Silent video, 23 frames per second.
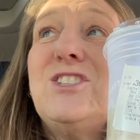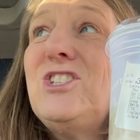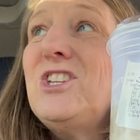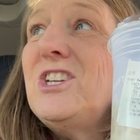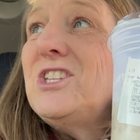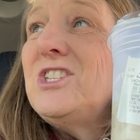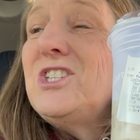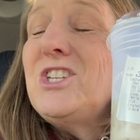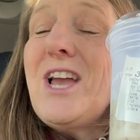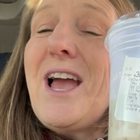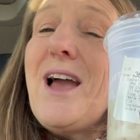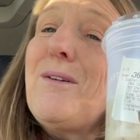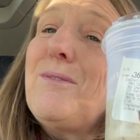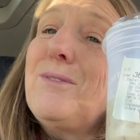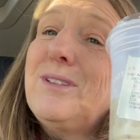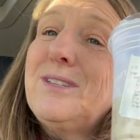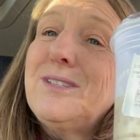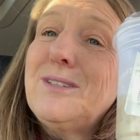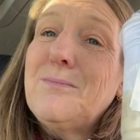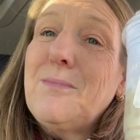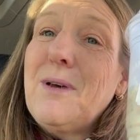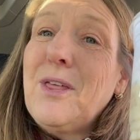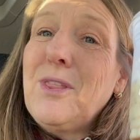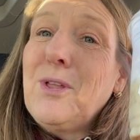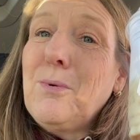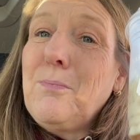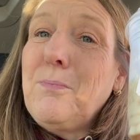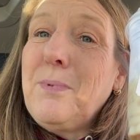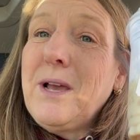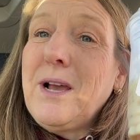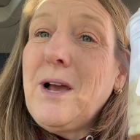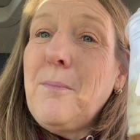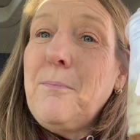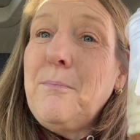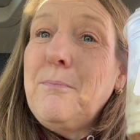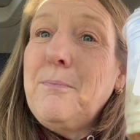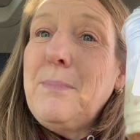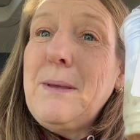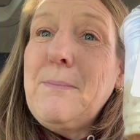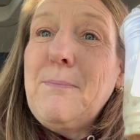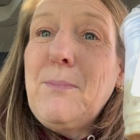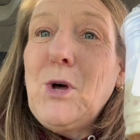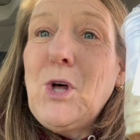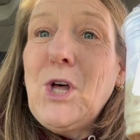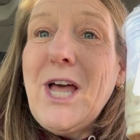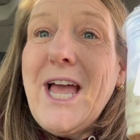chit chat with some other pickup
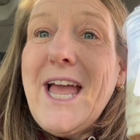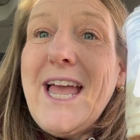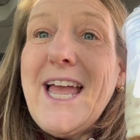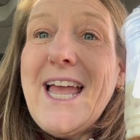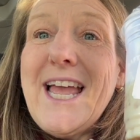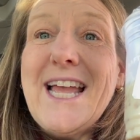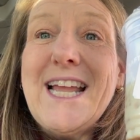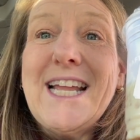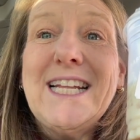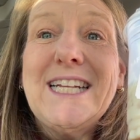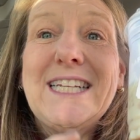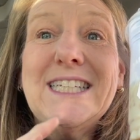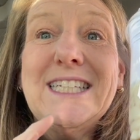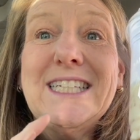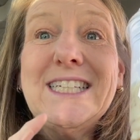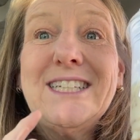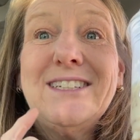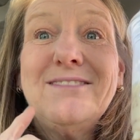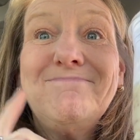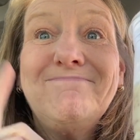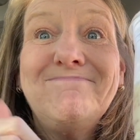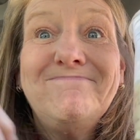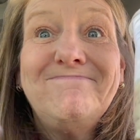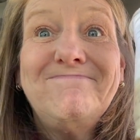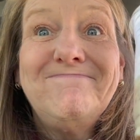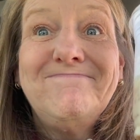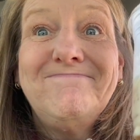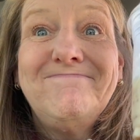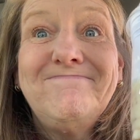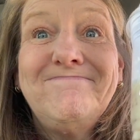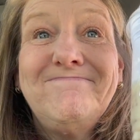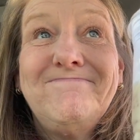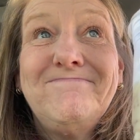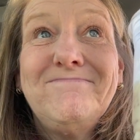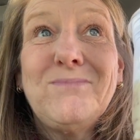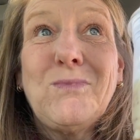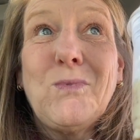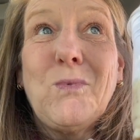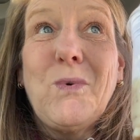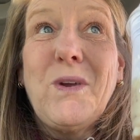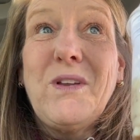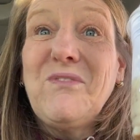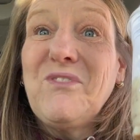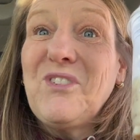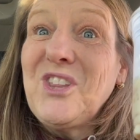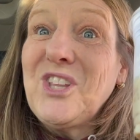people and
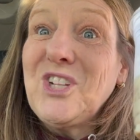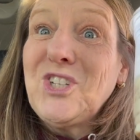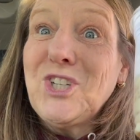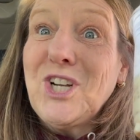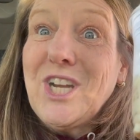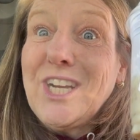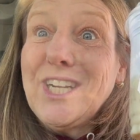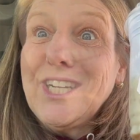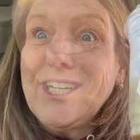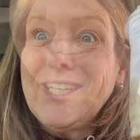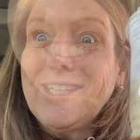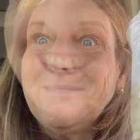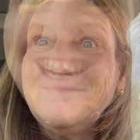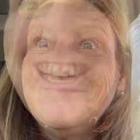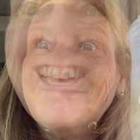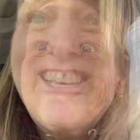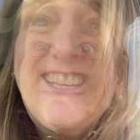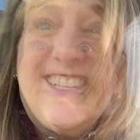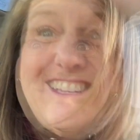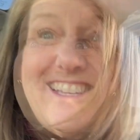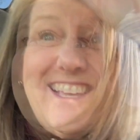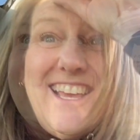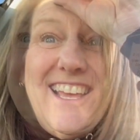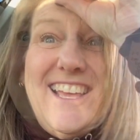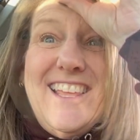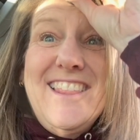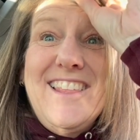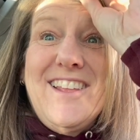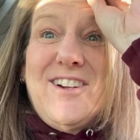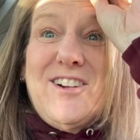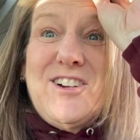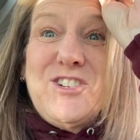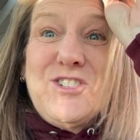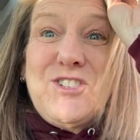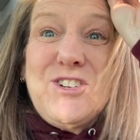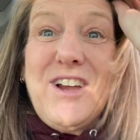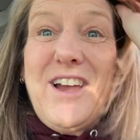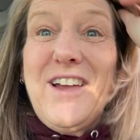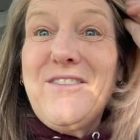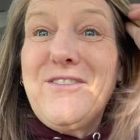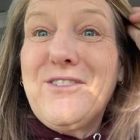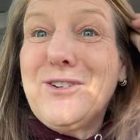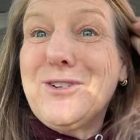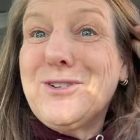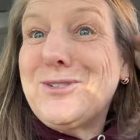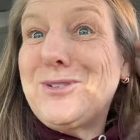wait for the truck. Can I say that our
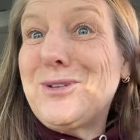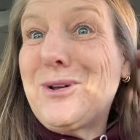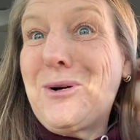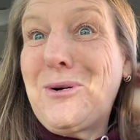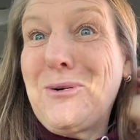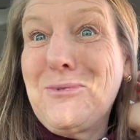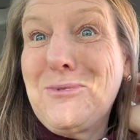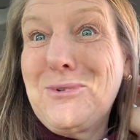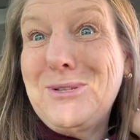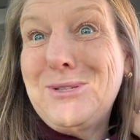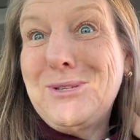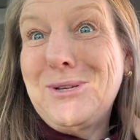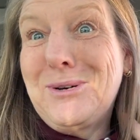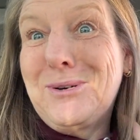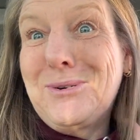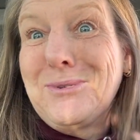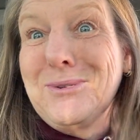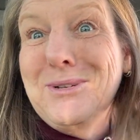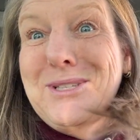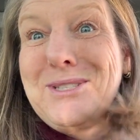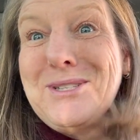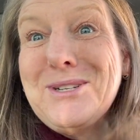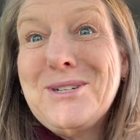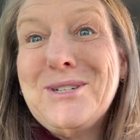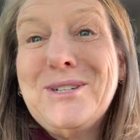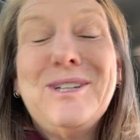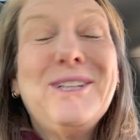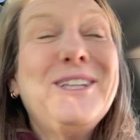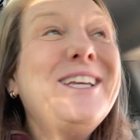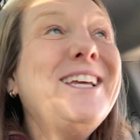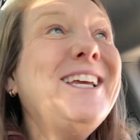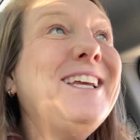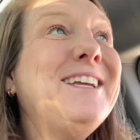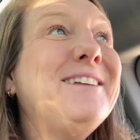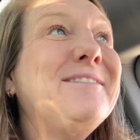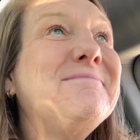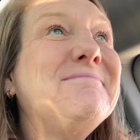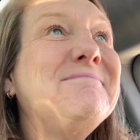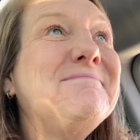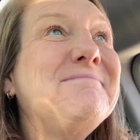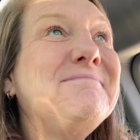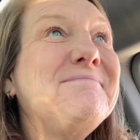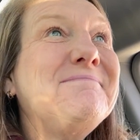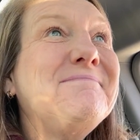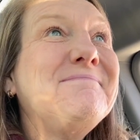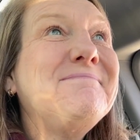driver is always, always early?
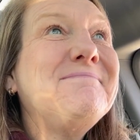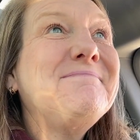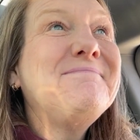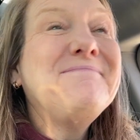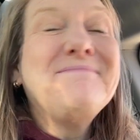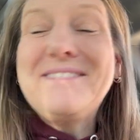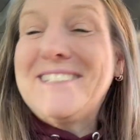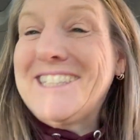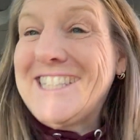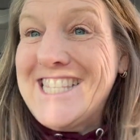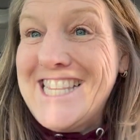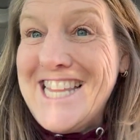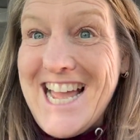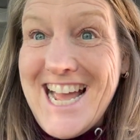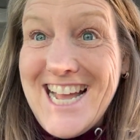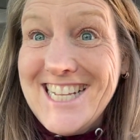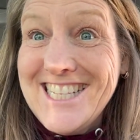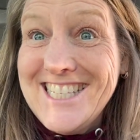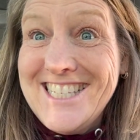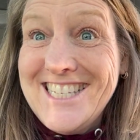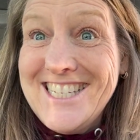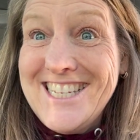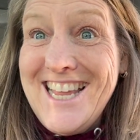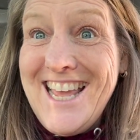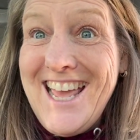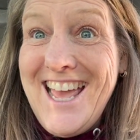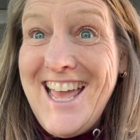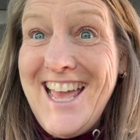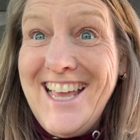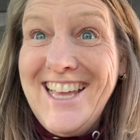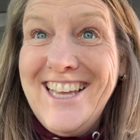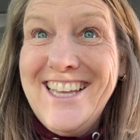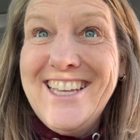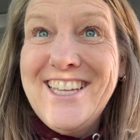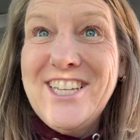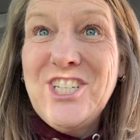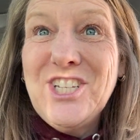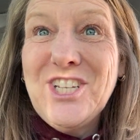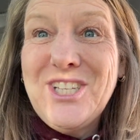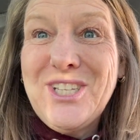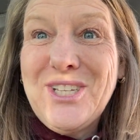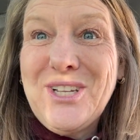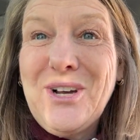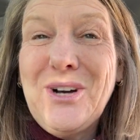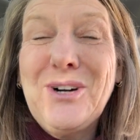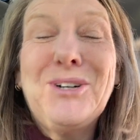Not today. He
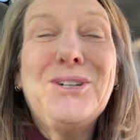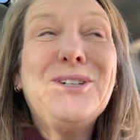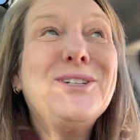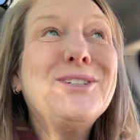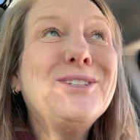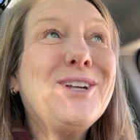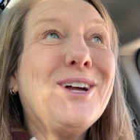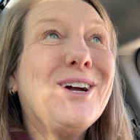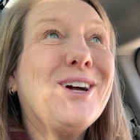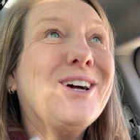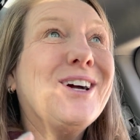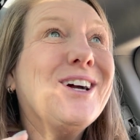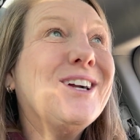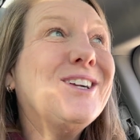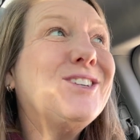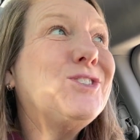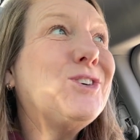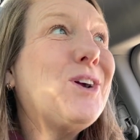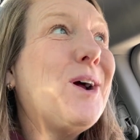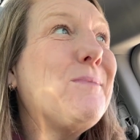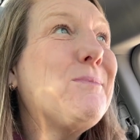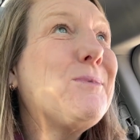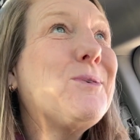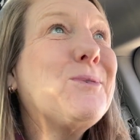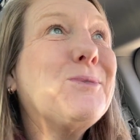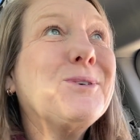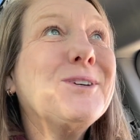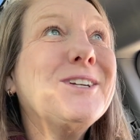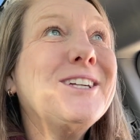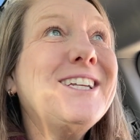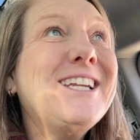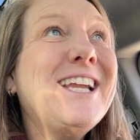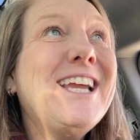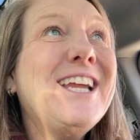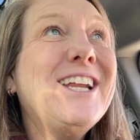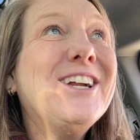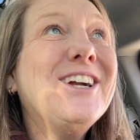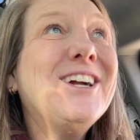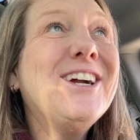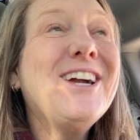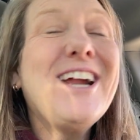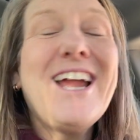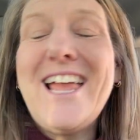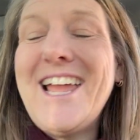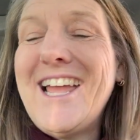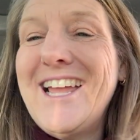just called our drop
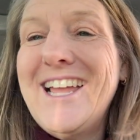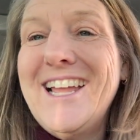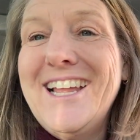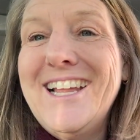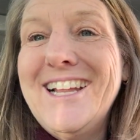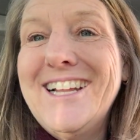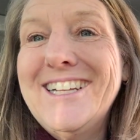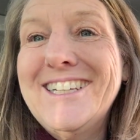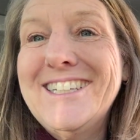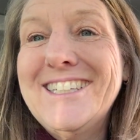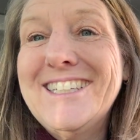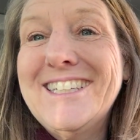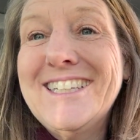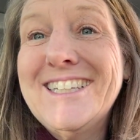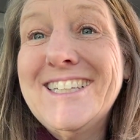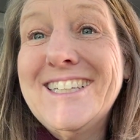coordinator, and